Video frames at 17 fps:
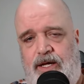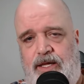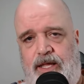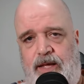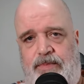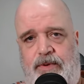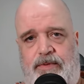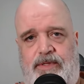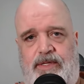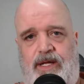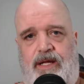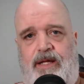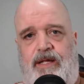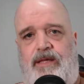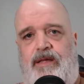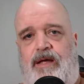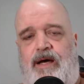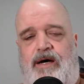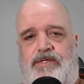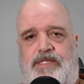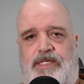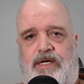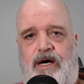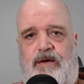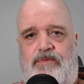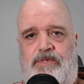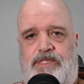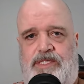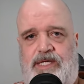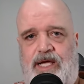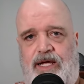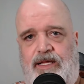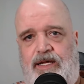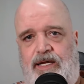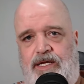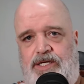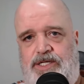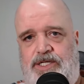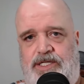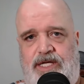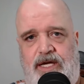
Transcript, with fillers: They've been in the House of Commons saying that he should